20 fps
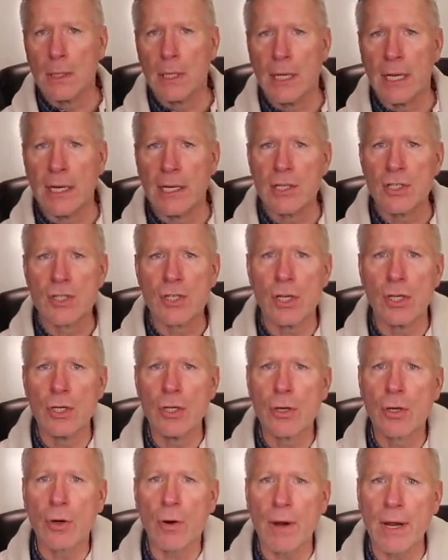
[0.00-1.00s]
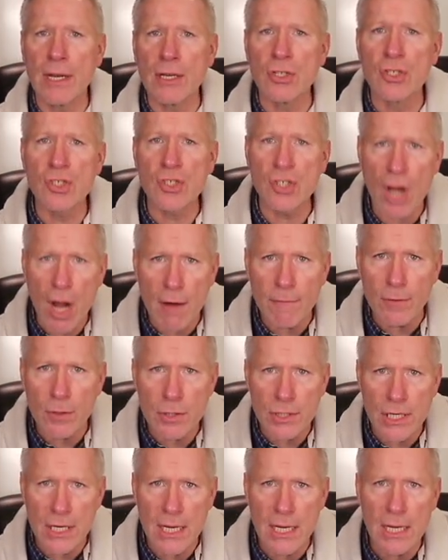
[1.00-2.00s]
it is Ukraine's
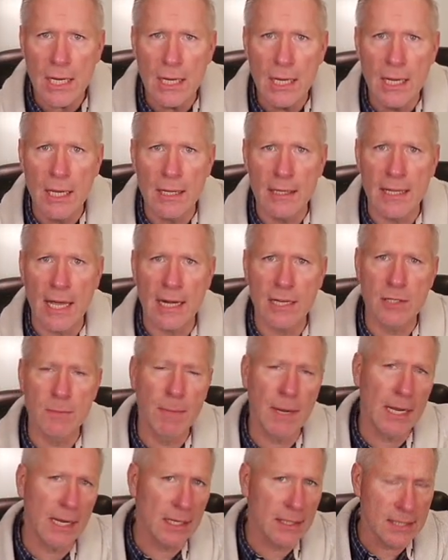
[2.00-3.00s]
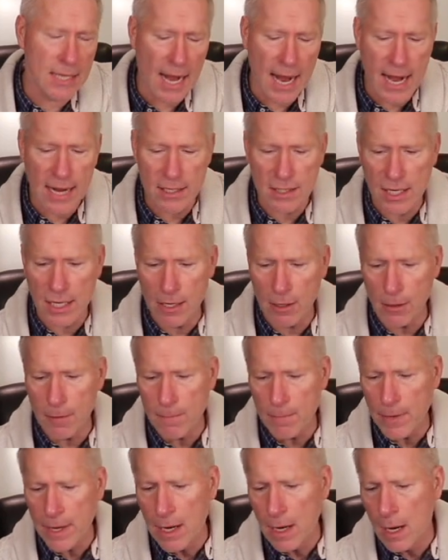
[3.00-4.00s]
sovereignty that is being attacked here.
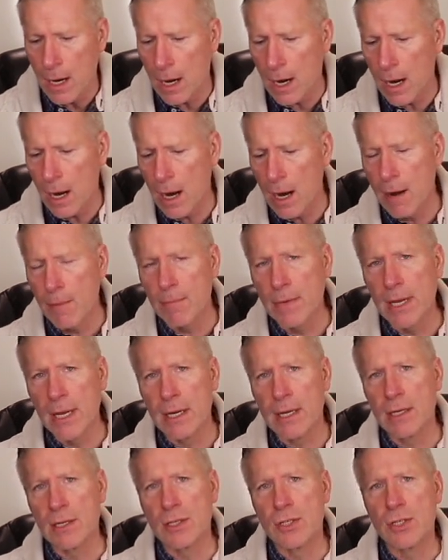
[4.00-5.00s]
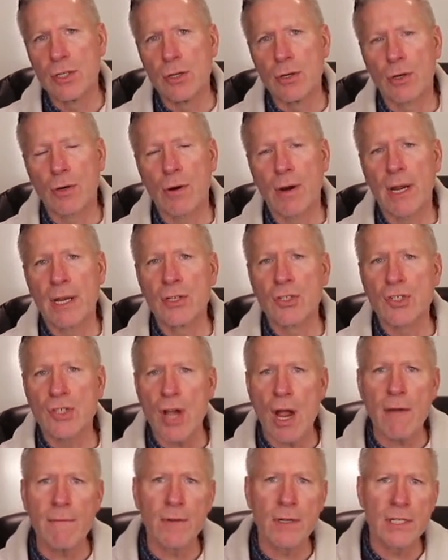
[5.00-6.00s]
Um, it is Ukraine's
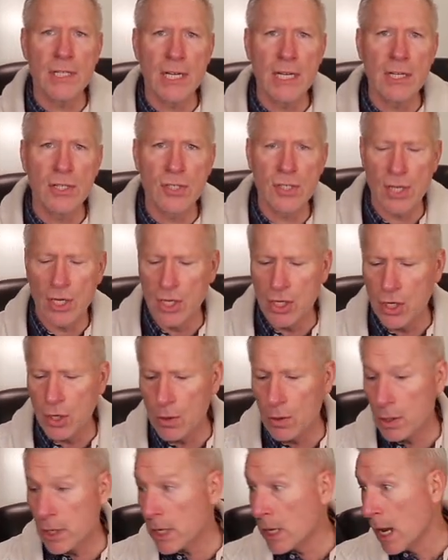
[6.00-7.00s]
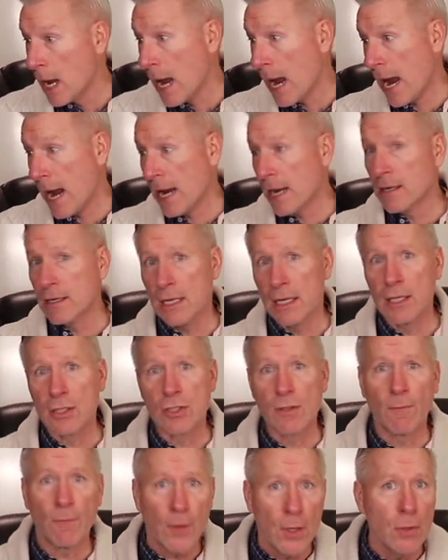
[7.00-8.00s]
sovereignty, security, and
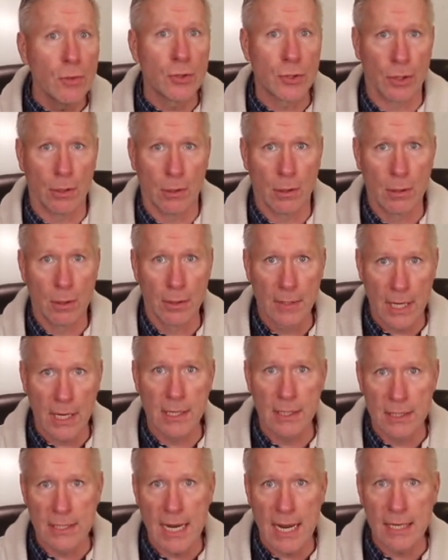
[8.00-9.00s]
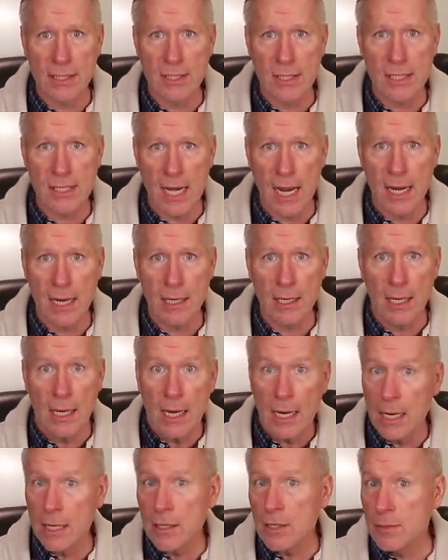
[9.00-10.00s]
its future that is at stake,
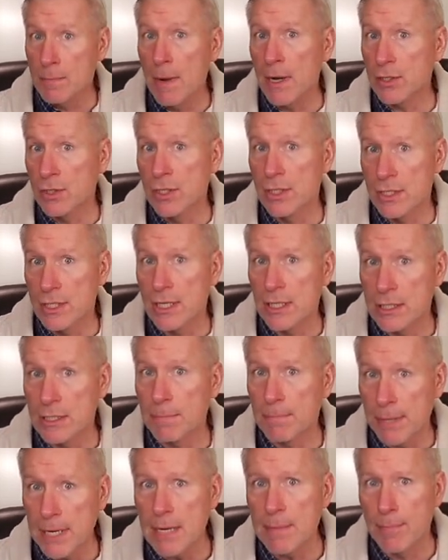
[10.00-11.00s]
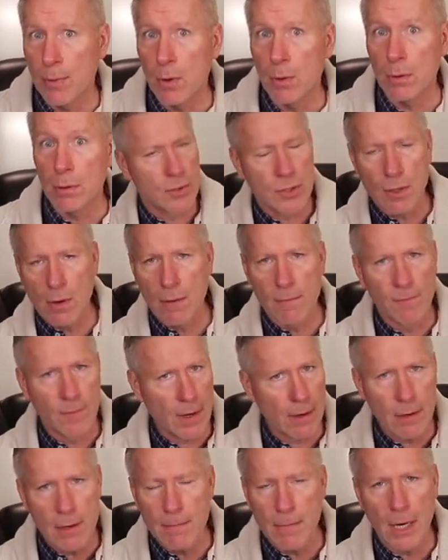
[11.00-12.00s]
in as its people. So I'm
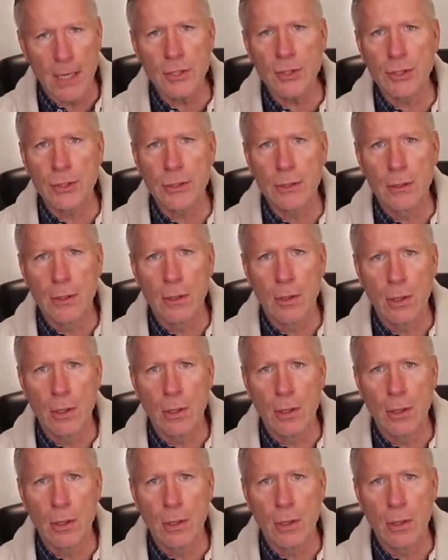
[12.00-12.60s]
very much